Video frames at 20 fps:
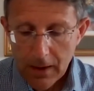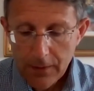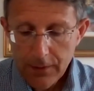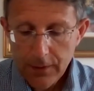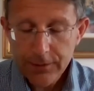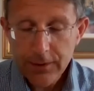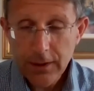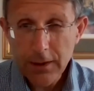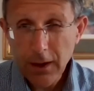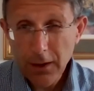
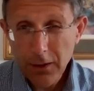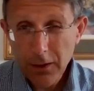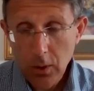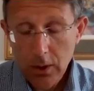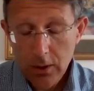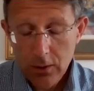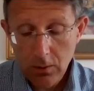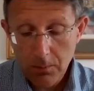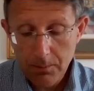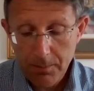There's another
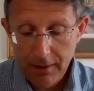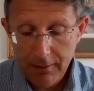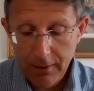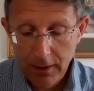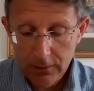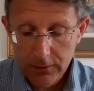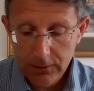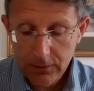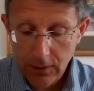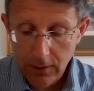one called
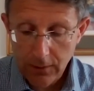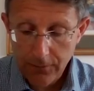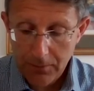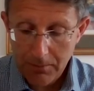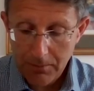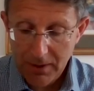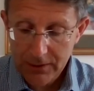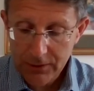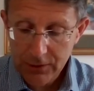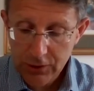Barak Star
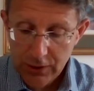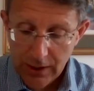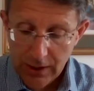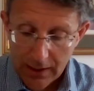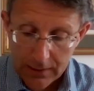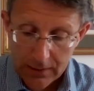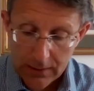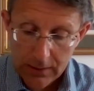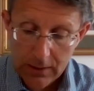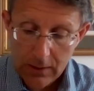for Mick
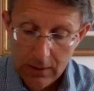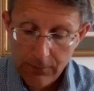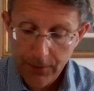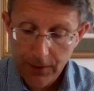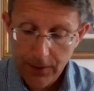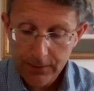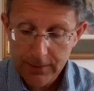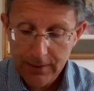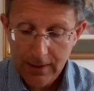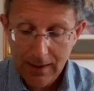Shannon,
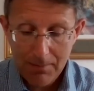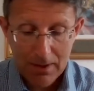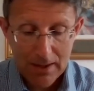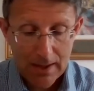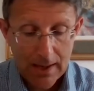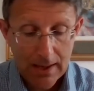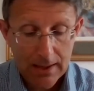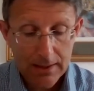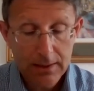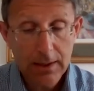first time in
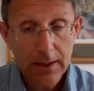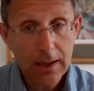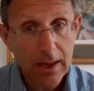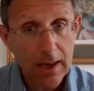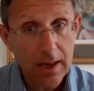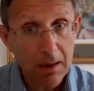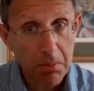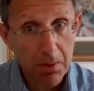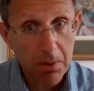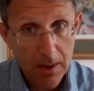a
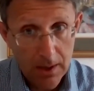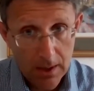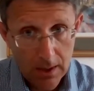handicap.